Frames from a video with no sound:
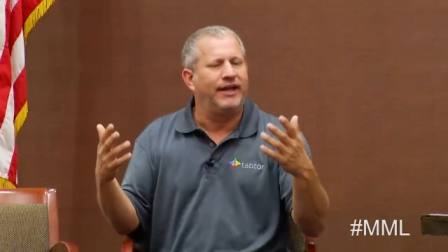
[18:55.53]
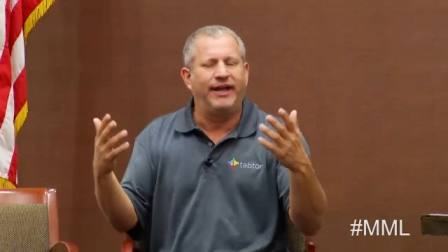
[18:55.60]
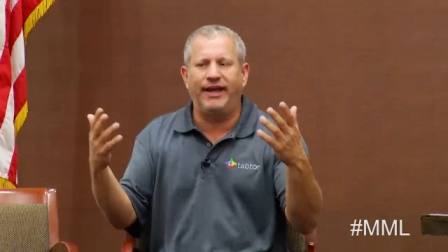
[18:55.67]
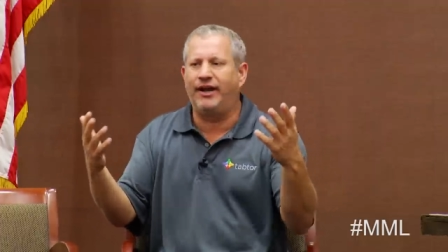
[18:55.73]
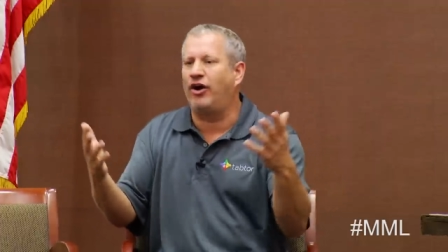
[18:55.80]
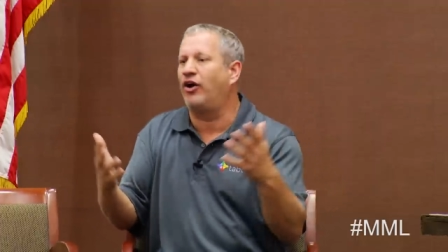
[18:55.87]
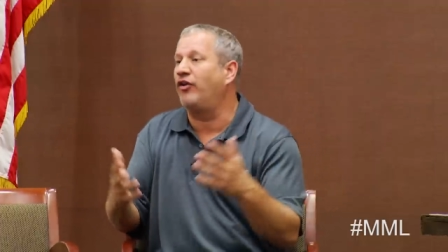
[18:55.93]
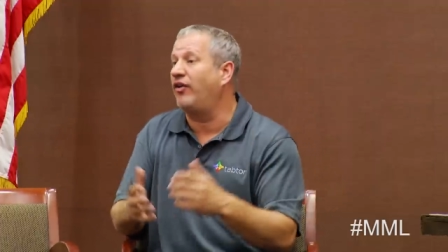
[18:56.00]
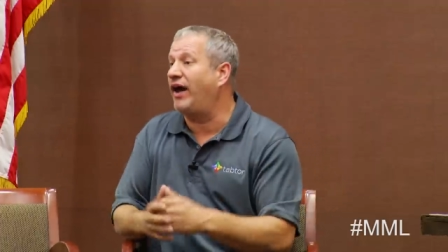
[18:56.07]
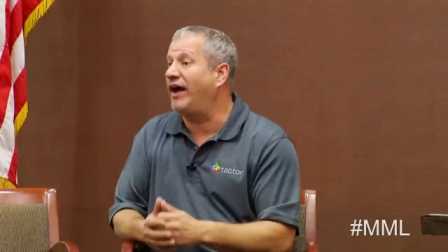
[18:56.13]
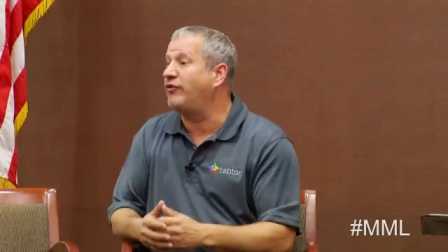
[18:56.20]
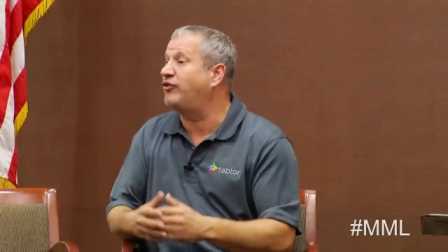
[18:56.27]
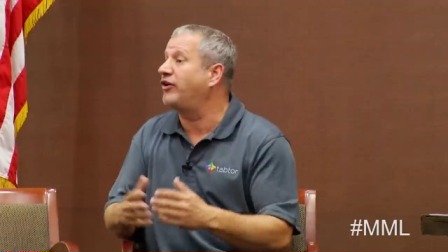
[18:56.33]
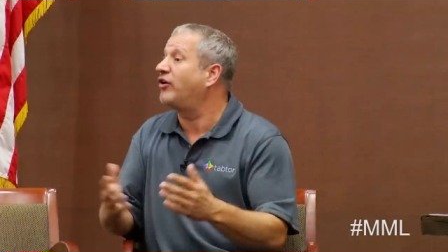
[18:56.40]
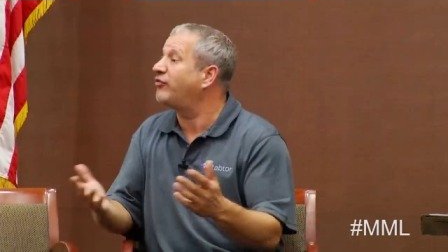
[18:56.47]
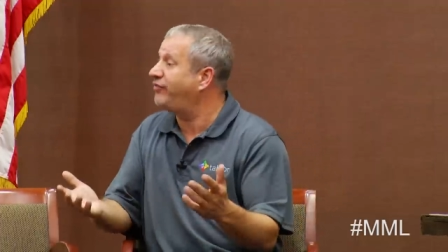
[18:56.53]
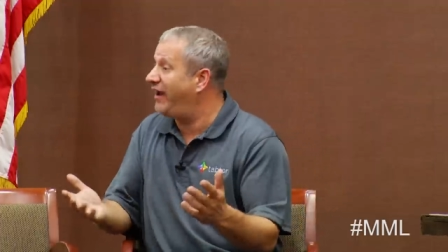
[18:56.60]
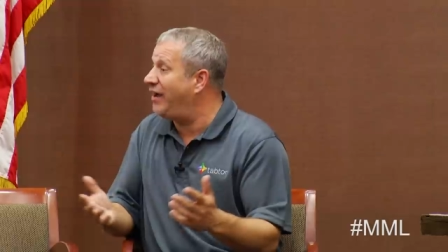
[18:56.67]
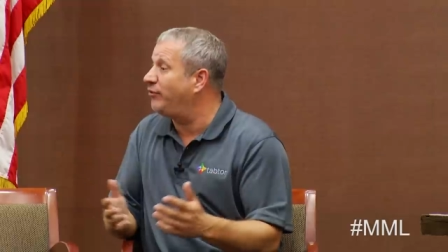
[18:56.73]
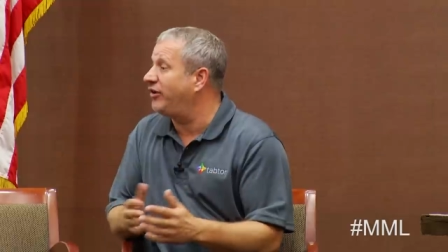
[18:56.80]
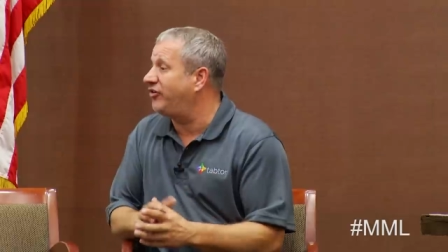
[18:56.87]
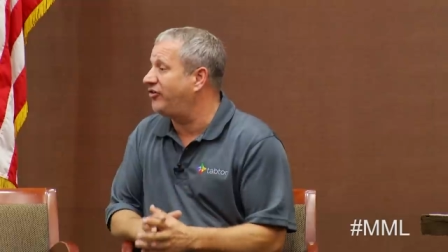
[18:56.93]
in our lives, in our
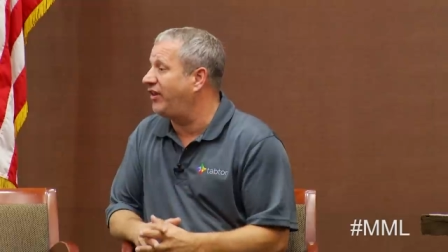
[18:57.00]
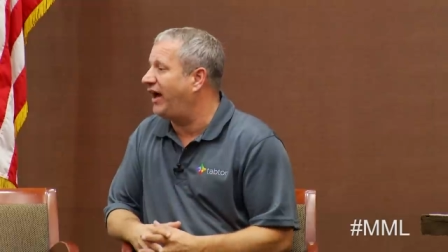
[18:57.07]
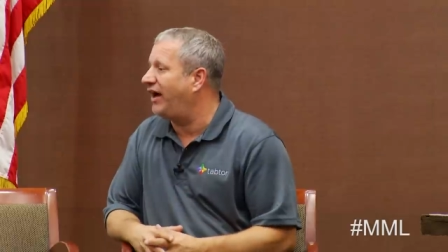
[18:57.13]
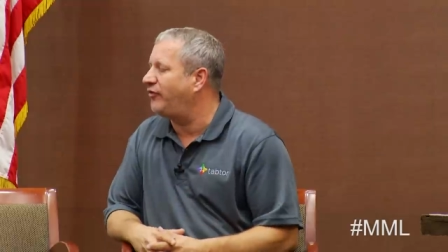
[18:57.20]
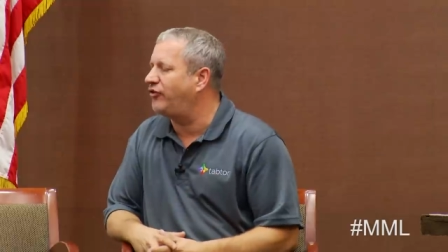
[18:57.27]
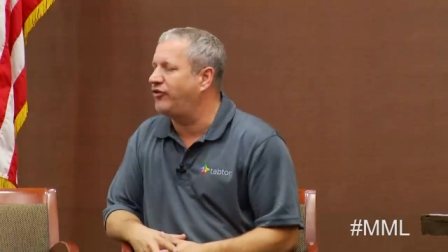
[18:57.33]
families' lives?